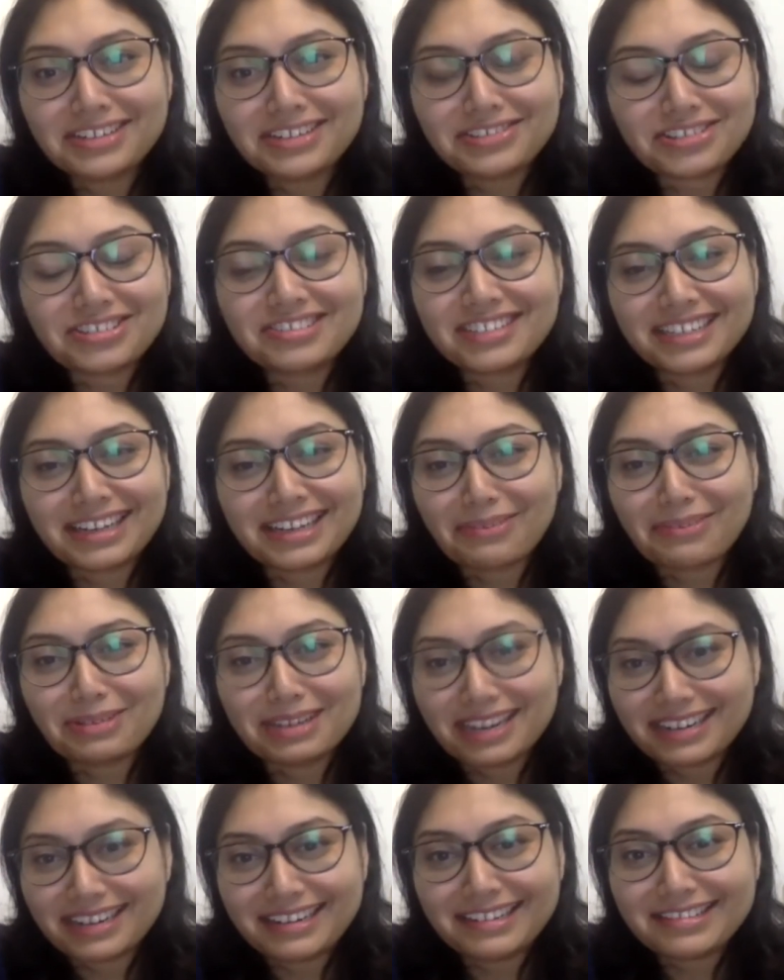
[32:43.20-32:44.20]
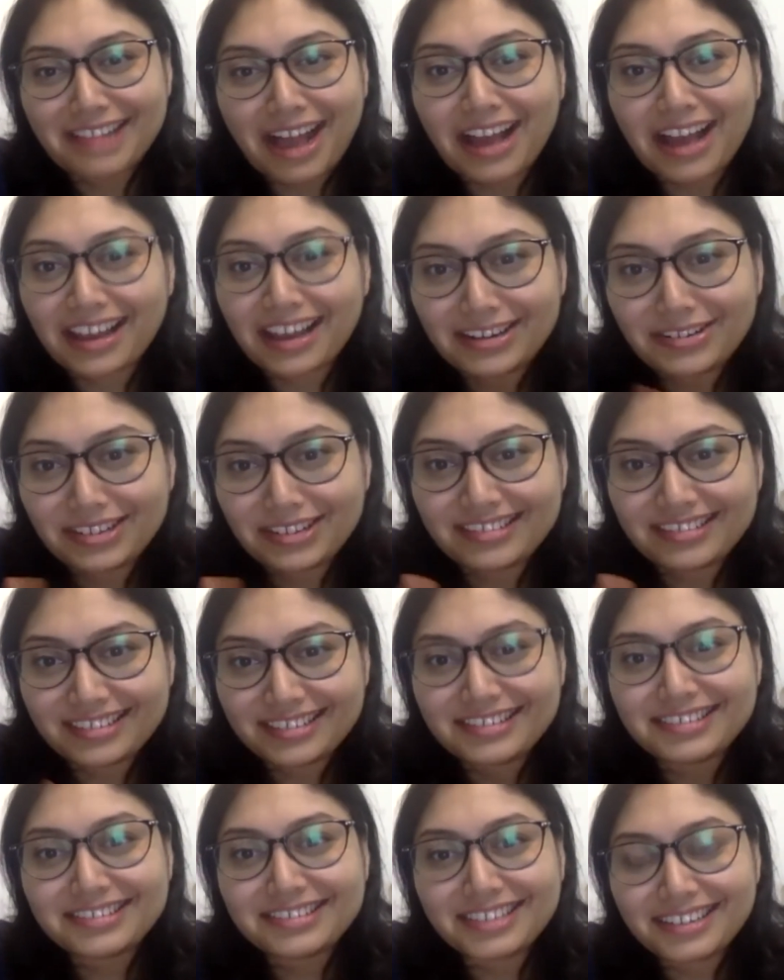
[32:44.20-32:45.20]
interesting. I mean, at least
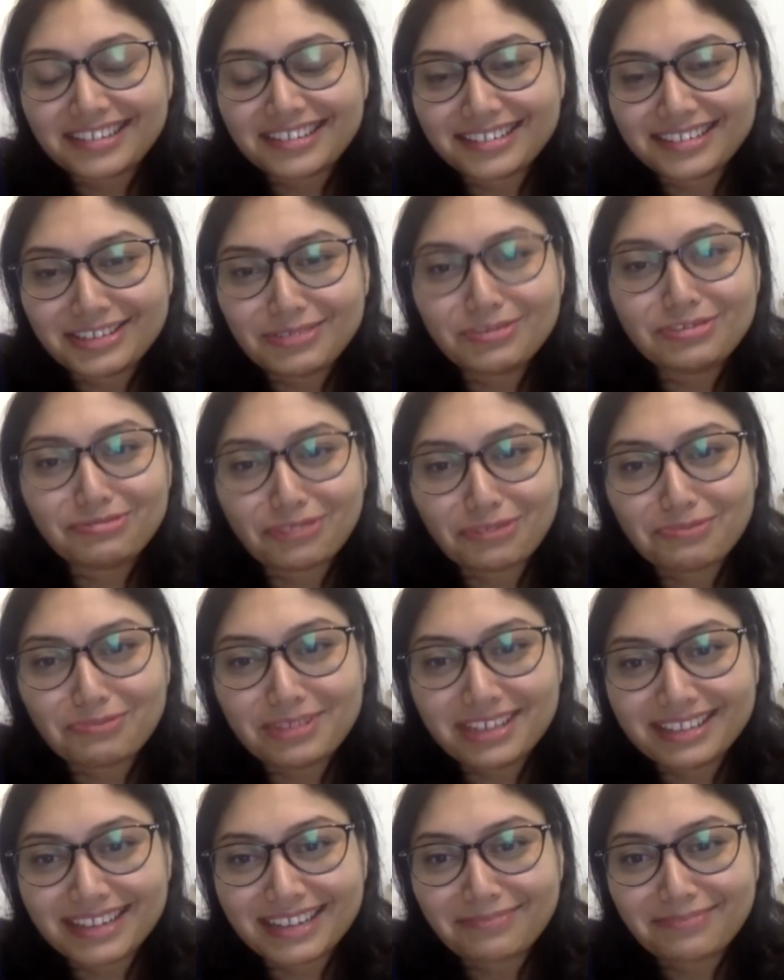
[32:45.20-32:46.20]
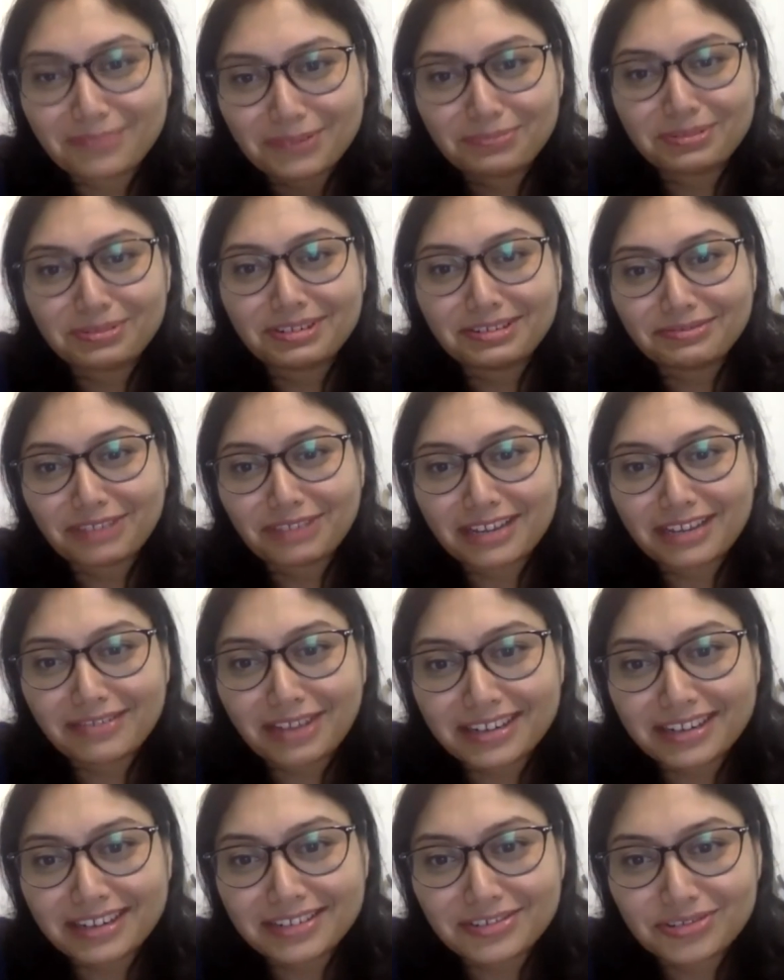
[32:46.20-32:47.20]
it is a news for me that people are very,
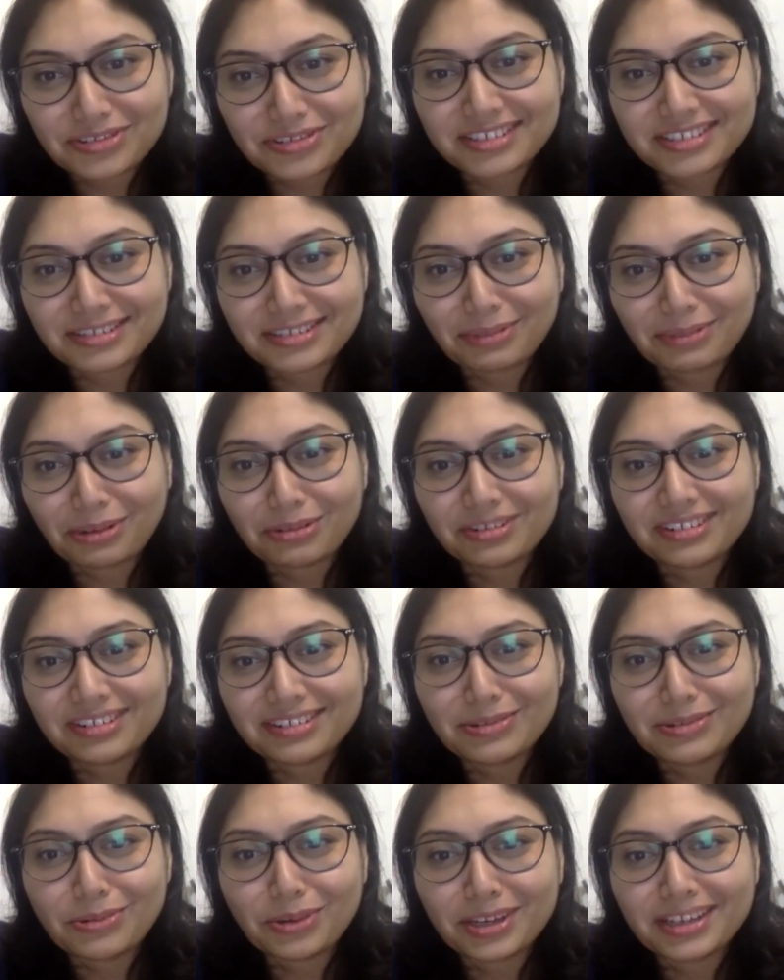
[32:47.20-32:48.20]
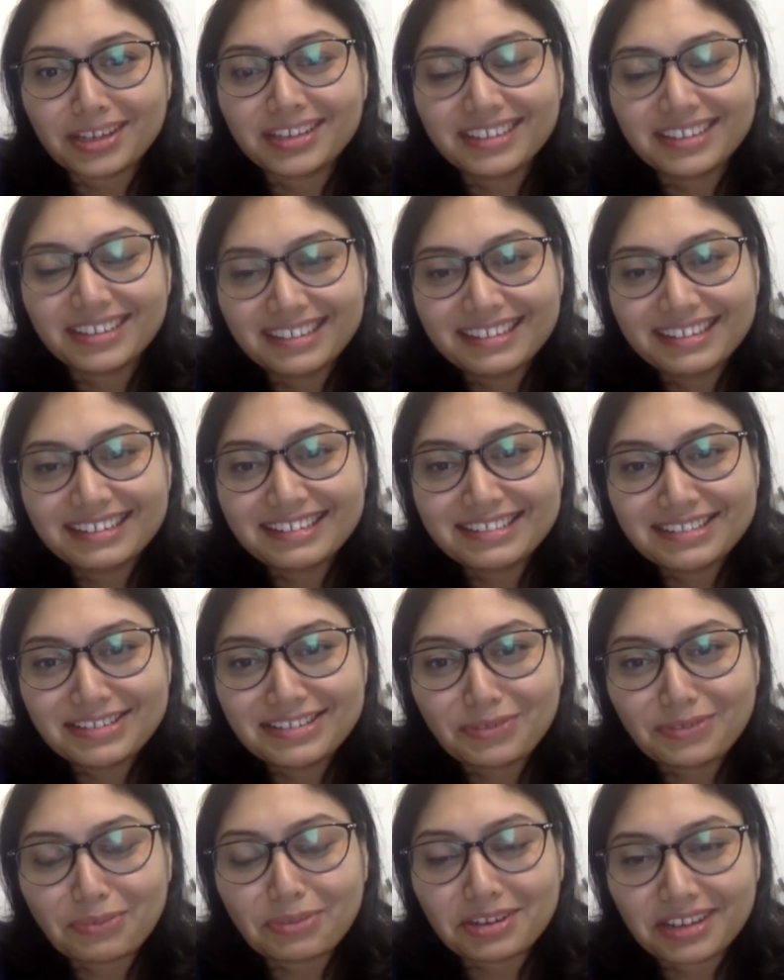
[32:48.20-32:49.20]
very interested about knowing the
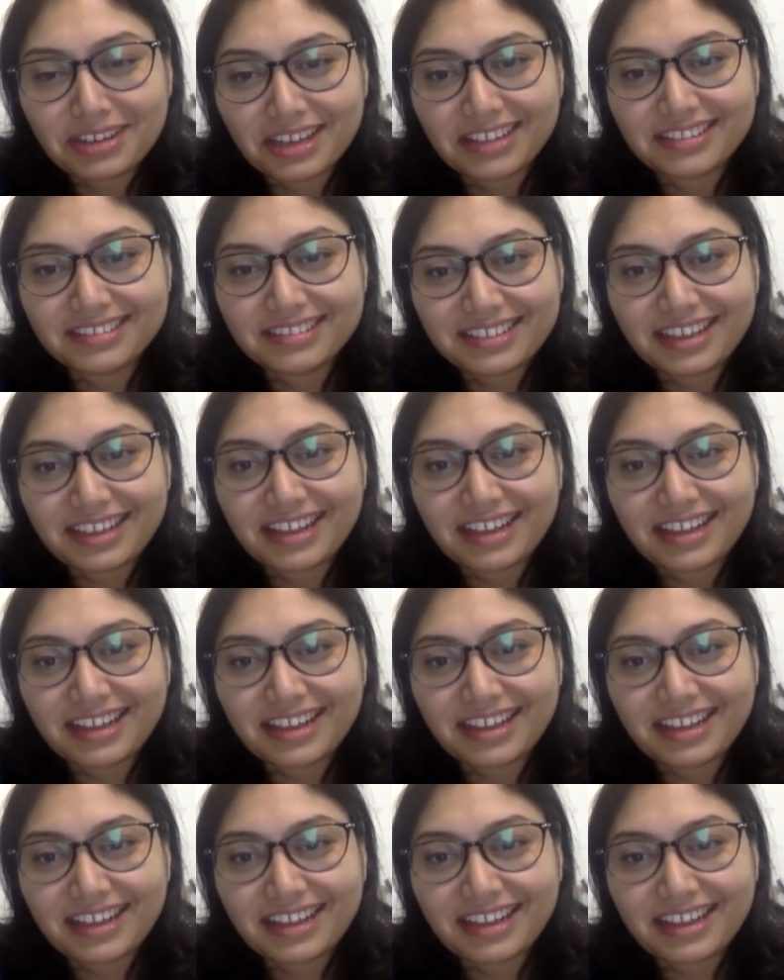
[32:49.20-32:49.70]
women health. Yeah,